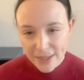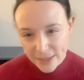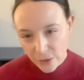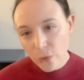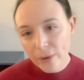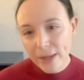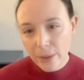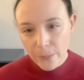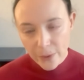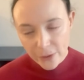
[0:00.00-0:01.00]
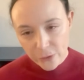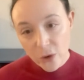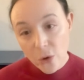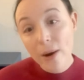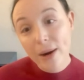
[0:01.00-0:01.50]
is it working better
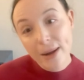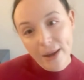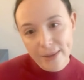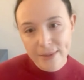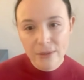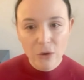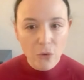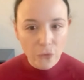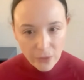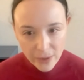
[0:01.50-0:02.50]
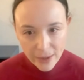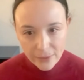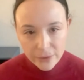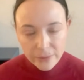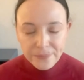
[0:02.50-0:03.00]
in one case over the
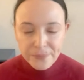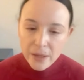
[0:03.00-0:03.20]
other?